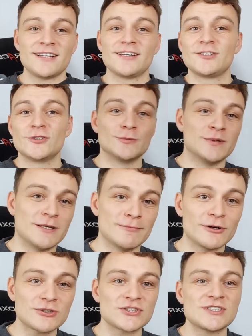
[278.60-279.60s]
human
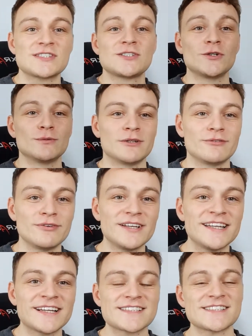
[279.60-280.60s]
emotions, human
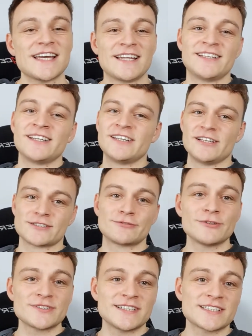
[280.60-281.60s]
feelings, and then there's
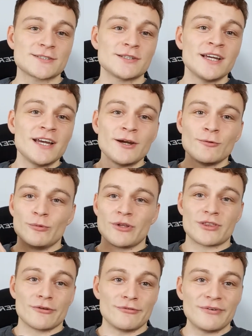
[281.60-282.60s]
physics
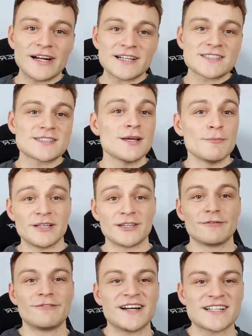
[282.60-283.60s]
with the facts, but
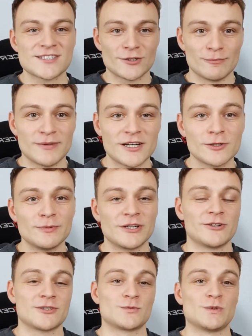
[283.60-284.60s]
the facts don't matter
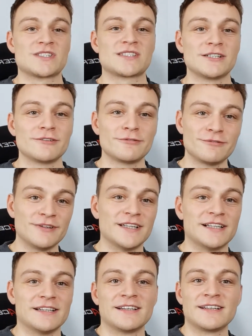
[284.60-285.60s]
because we still
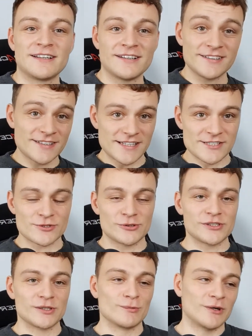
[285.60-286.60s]
feel a
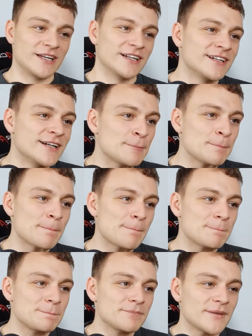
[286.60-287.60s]
certain way
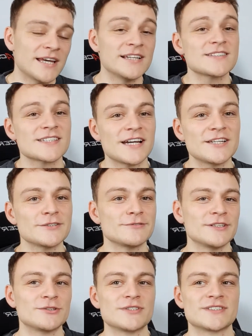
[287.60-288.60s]
and it's kind of
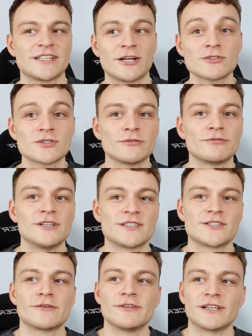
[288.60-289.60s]
interesting, also
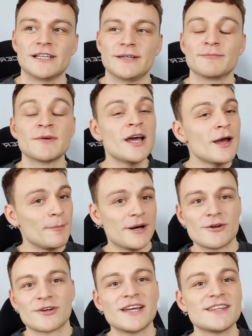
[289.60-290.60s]
philosophically.
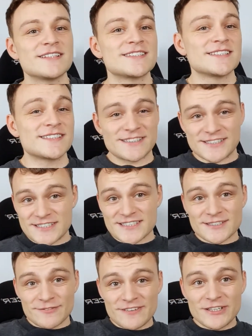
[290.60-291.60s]
But okay, this is
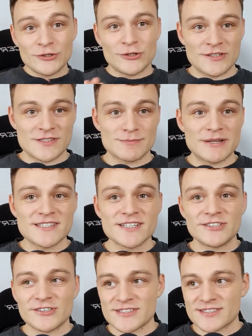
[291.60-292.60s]
just a video on space
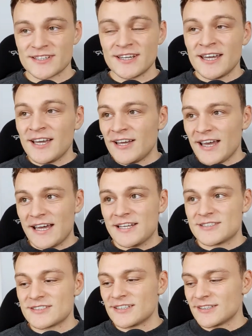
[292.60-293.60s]
heaters and